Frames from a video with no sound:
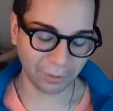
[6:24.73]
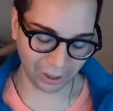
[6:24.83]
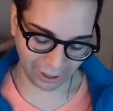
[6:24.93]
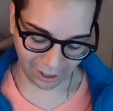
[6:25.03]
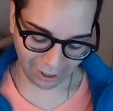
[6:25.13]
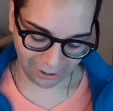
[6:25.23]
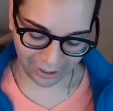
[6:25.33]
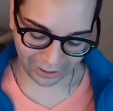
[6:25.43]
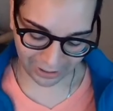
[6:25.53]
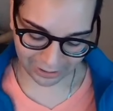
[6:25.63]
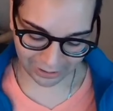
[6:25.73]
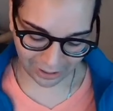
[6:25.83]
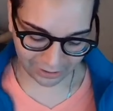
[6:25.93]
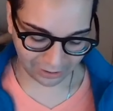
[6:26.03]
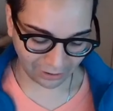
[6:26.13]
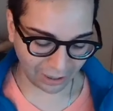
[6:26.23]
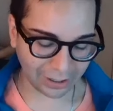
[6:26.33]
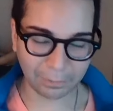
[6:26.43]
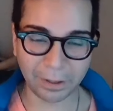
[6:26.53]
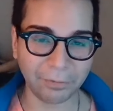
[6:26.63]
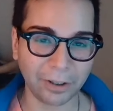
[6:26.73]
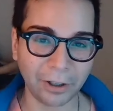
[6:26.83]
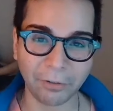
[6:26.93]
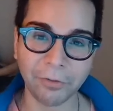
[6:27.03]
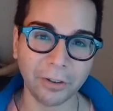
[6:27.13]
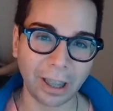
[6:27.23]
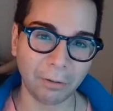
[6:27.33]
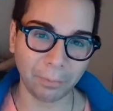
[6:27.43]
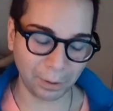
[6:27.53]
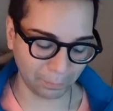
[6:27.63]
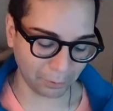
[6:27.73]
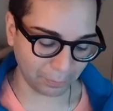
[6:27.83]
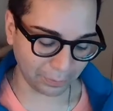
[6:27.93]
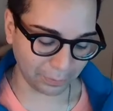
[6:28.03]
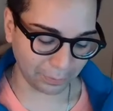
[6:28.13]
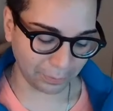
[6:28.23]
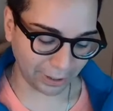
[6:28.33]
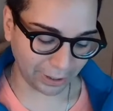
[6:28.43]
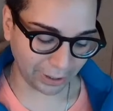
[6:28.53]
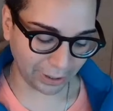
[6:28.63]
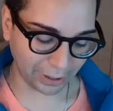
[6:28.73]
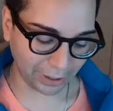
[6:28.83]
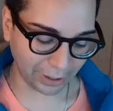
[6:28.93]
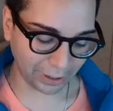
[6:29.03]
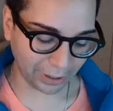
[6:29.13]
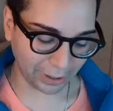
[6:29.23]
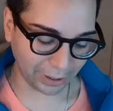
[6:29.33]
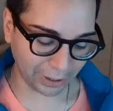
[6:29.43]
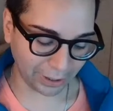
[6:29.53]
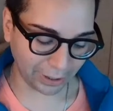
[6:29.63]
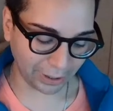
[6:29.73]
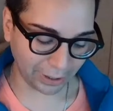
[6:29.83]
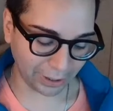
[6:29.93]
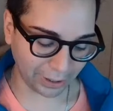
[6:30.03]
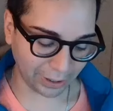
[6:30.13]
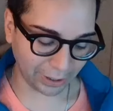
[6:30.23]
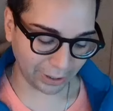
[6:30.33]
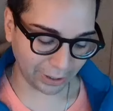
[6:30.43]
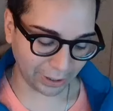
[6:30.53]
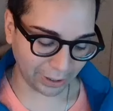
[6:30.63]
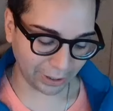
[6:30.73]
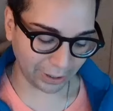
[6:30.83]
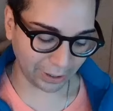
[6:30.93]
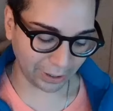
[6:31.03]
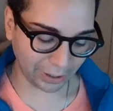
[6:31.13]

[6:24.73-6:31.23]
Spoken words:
Right. And it's a lot of times they don't feel that with people, but they possibly with you with the Four Pentacles here.